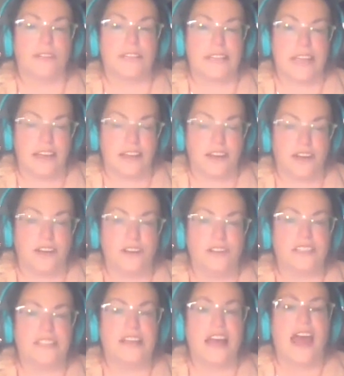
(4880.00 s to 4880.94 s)

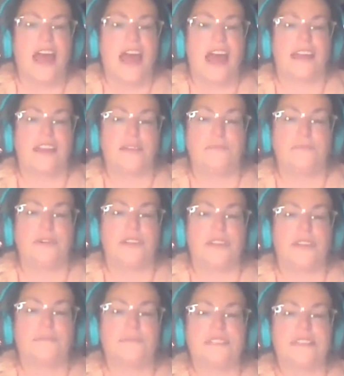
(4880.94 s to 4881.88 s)
takers and they put
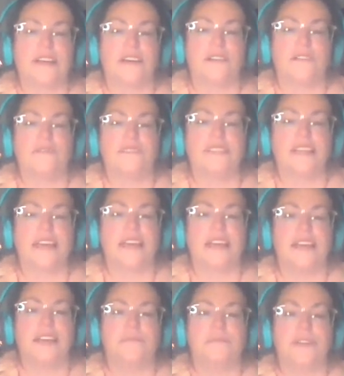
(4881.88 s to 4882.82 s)
themselves
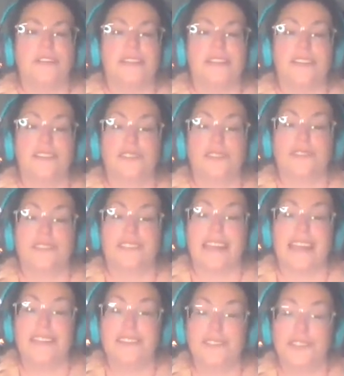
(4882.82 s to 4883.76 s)
in potential
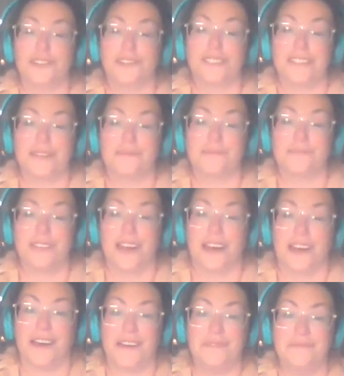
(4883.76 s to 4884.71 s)
danger
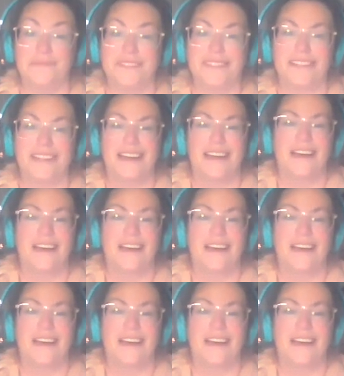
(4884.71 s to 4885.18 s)
sometimes,